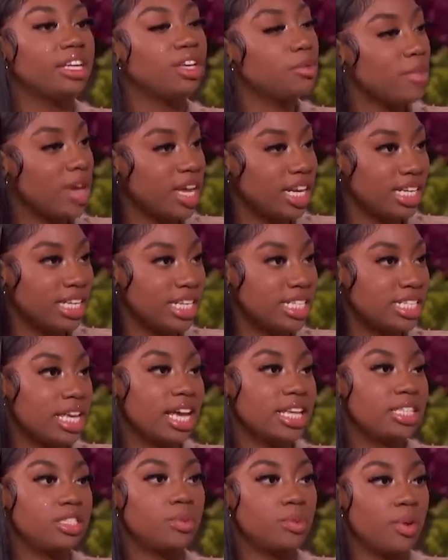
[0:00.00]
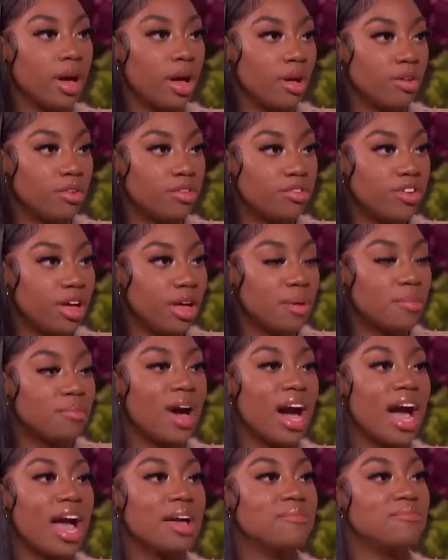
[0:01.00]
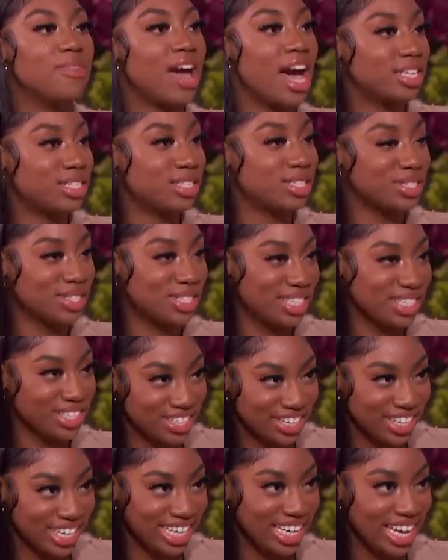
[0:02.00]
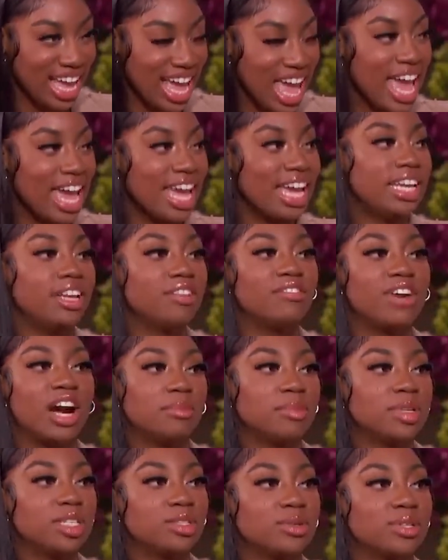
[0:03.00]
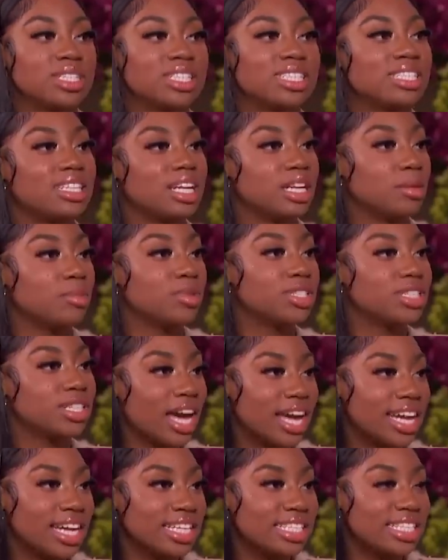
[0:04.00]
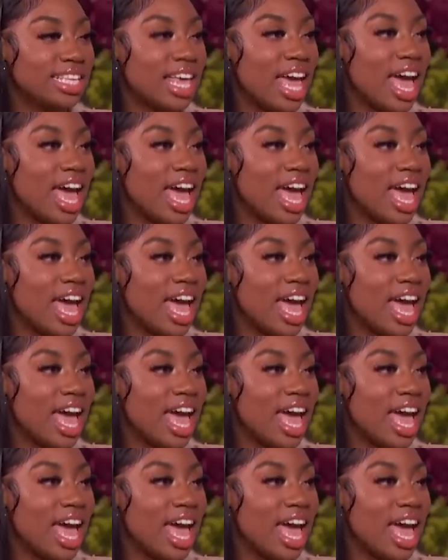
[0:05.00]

humanities at 12, my master's degree in environmental and sustainable science